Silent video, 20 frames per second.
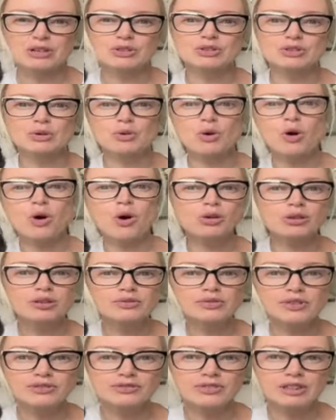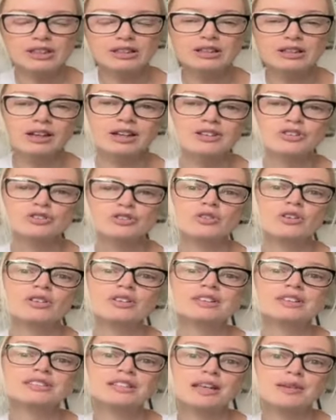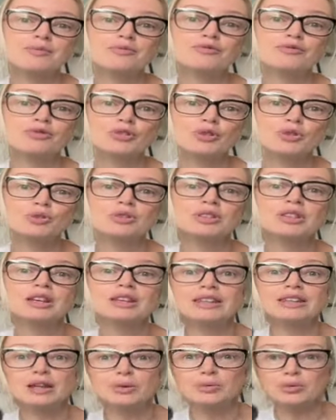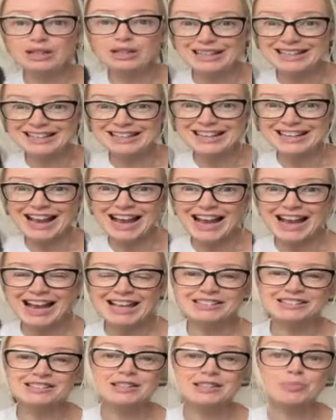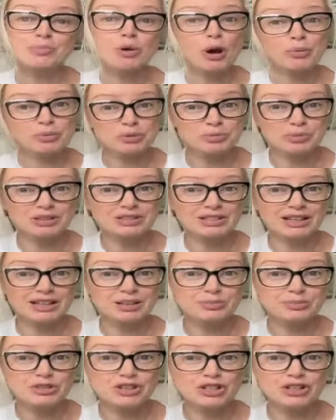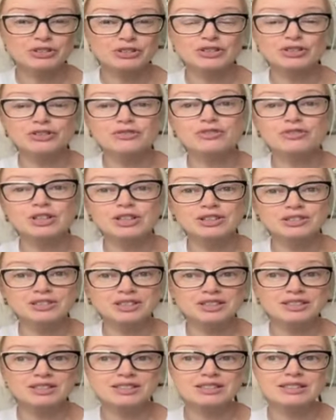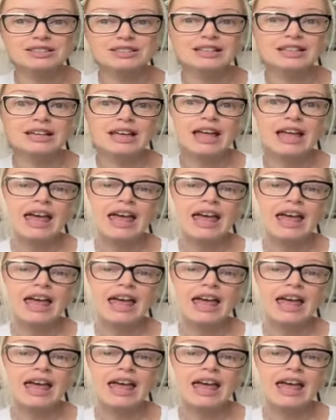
So all of the felines are on the same food that they were eating at the Palm Springs Animal Shelter for consistency.